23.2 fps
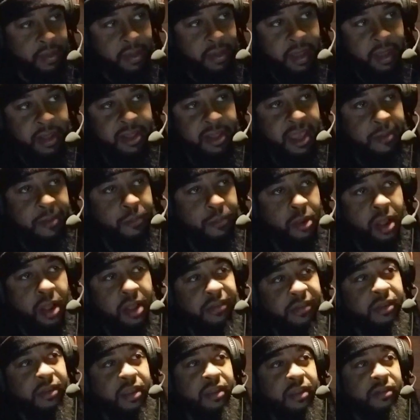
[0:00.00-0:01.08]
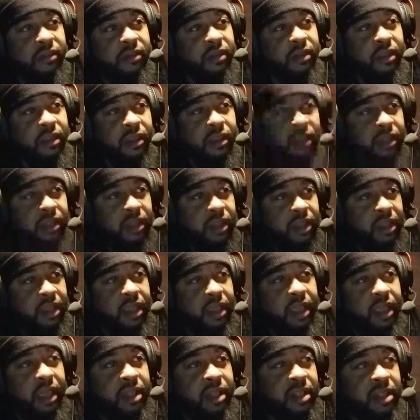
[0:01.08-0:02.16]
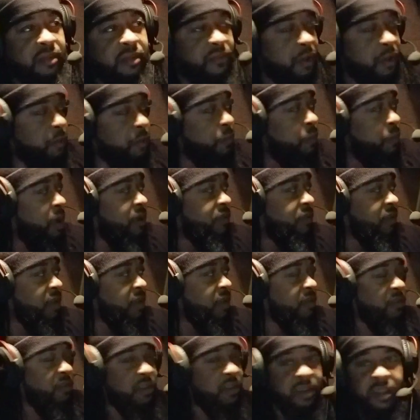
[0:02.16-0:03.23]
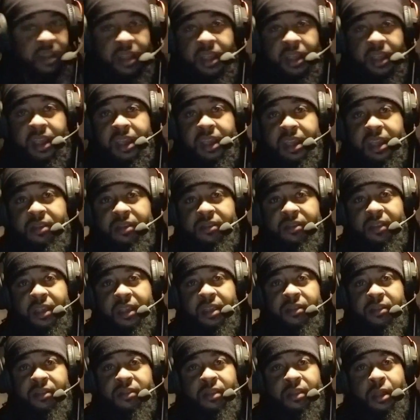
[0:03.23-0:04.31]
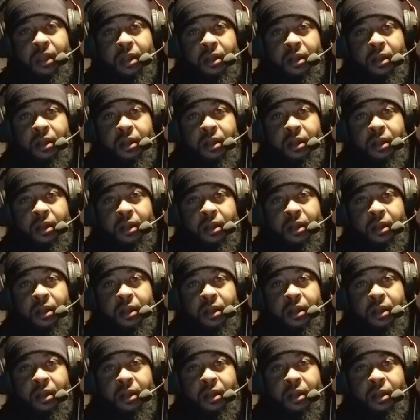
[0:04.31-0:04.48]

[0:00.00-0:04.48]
In that process, in that very process, he says,